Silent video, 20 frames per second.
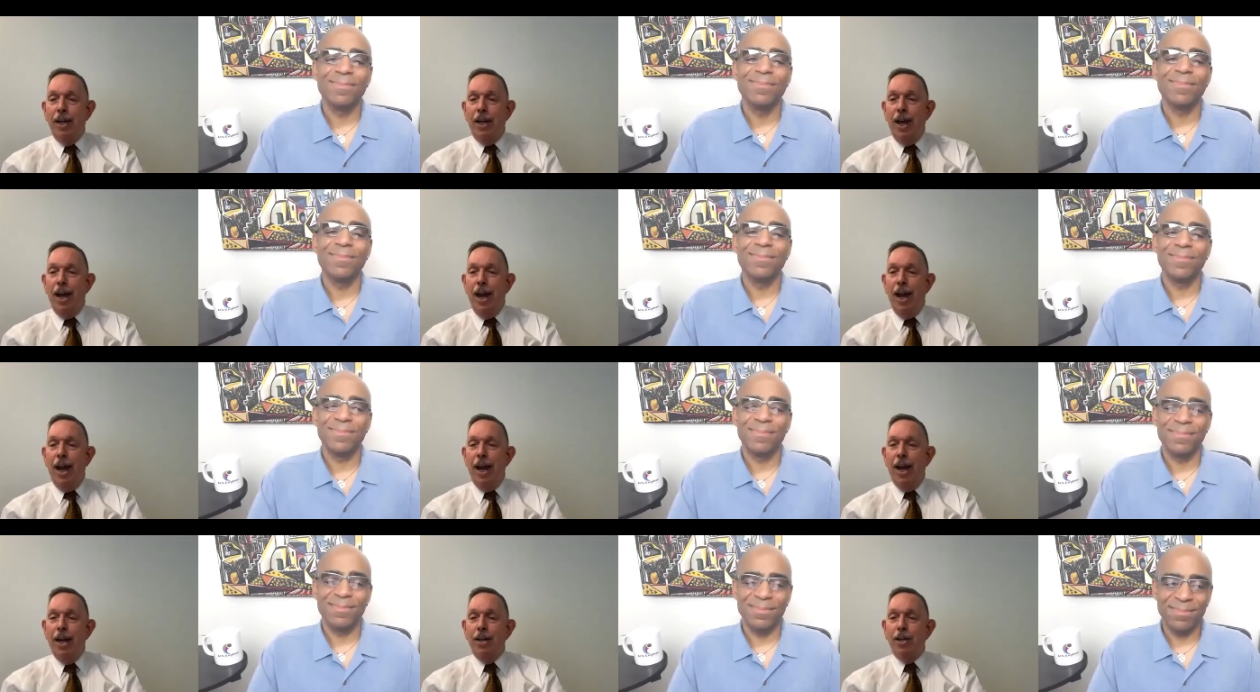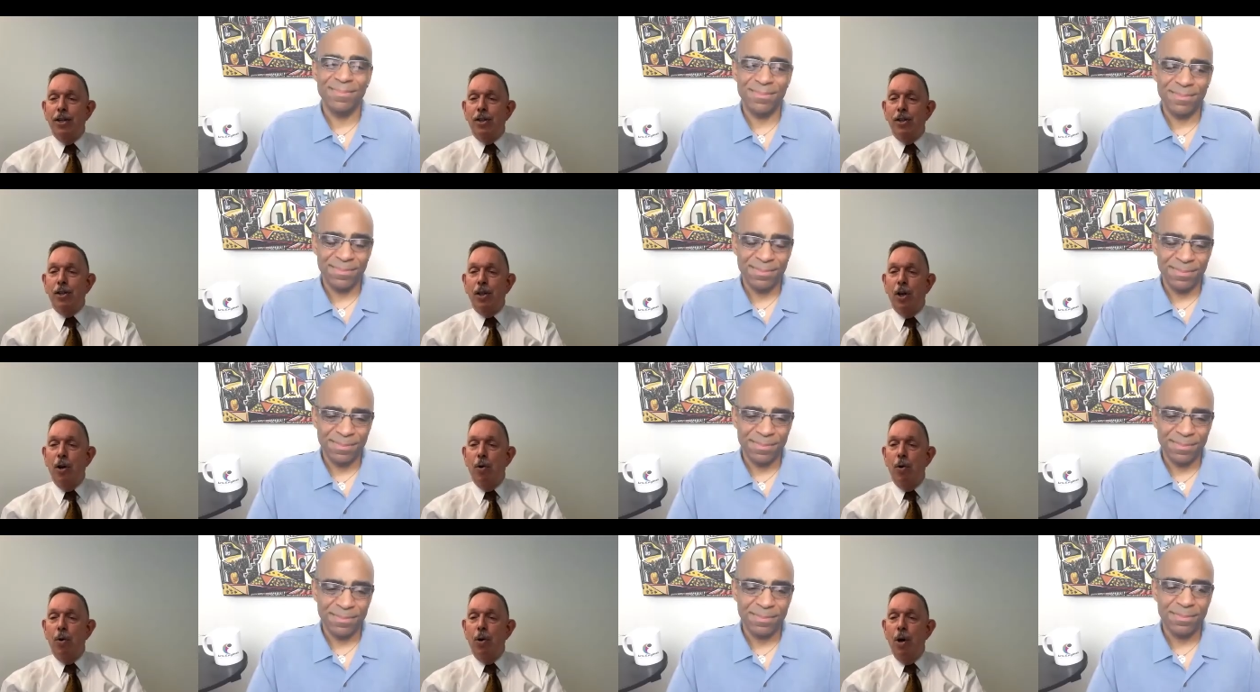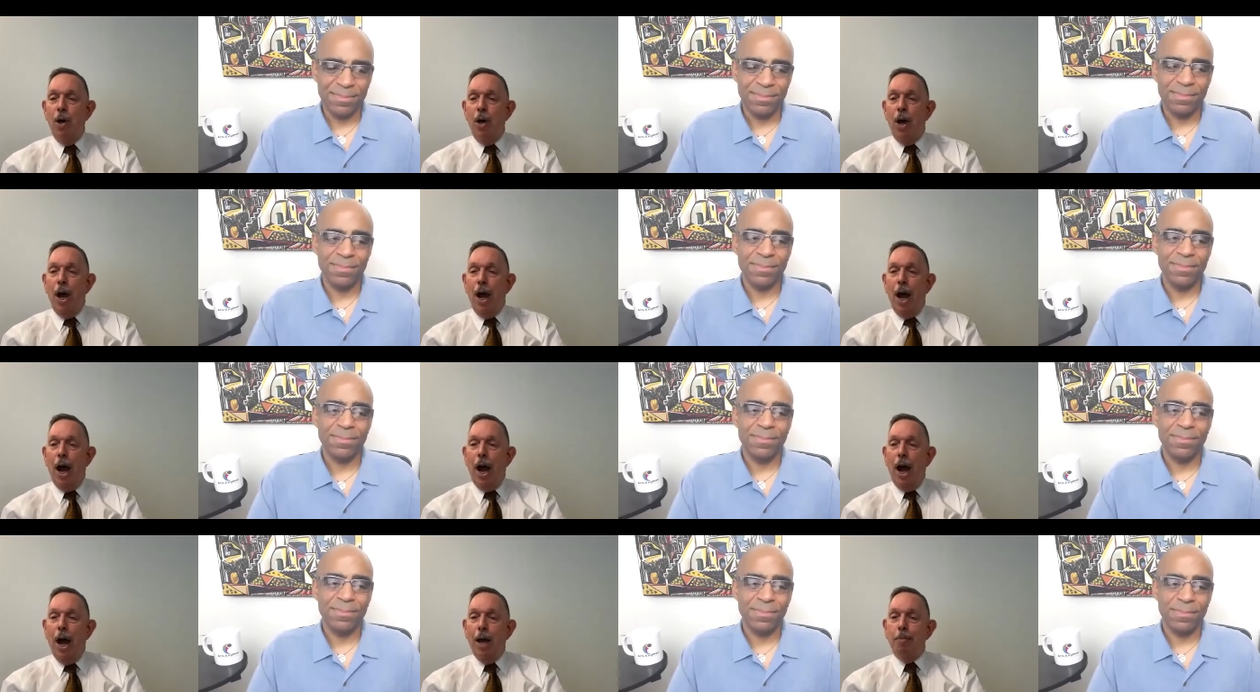Speaker 1: And so
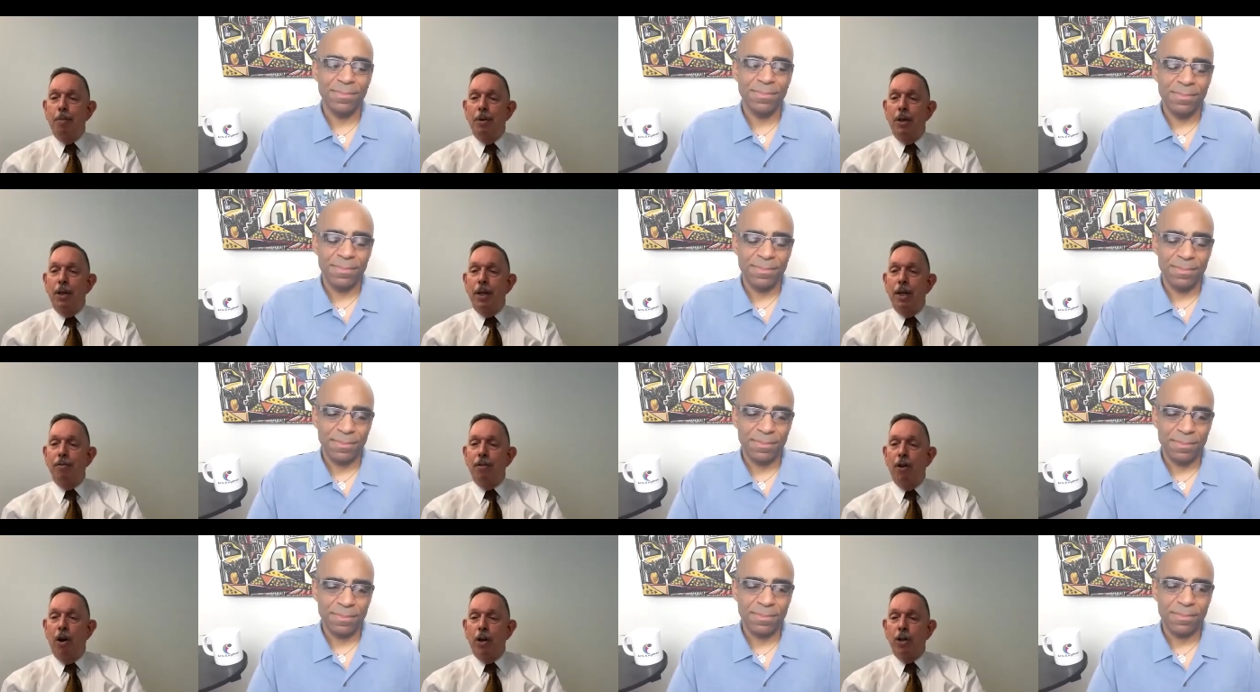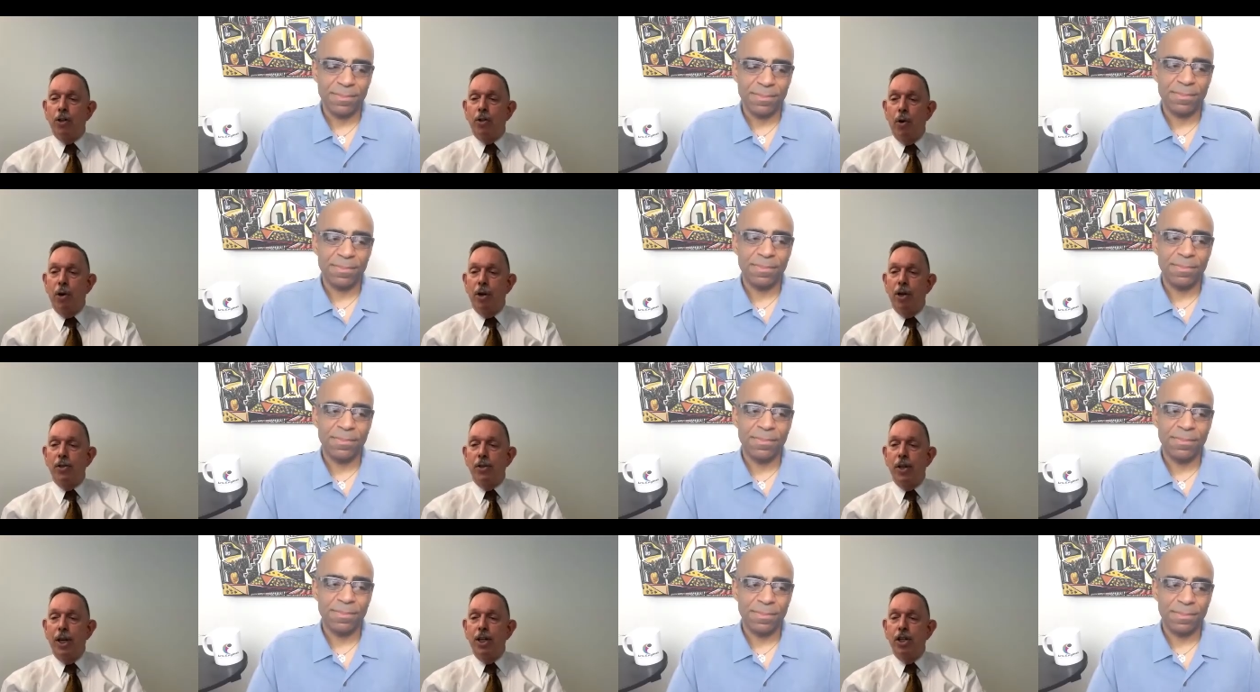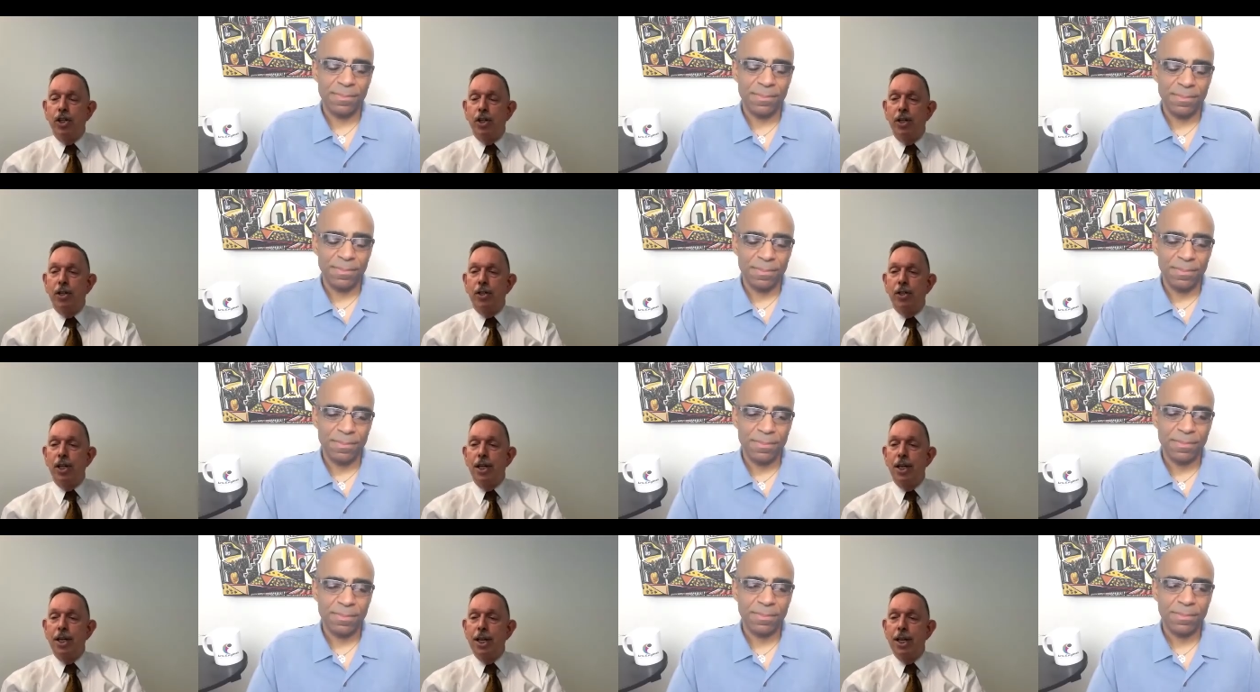I believe arts organizations
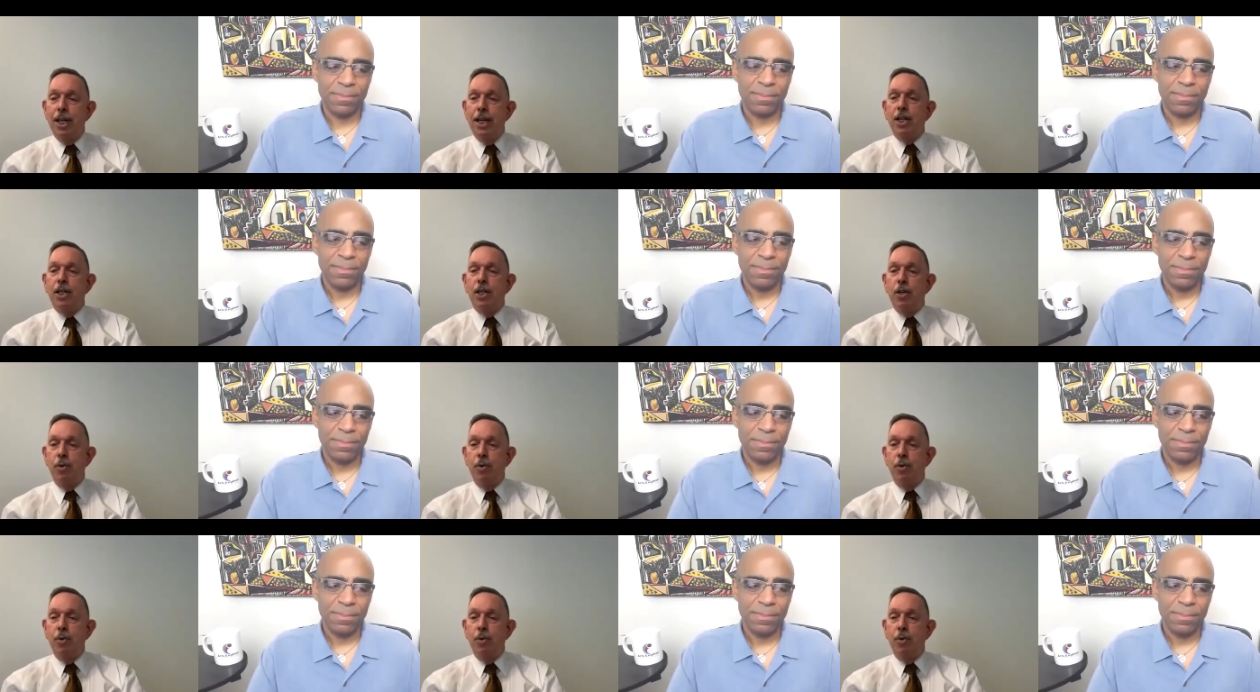need to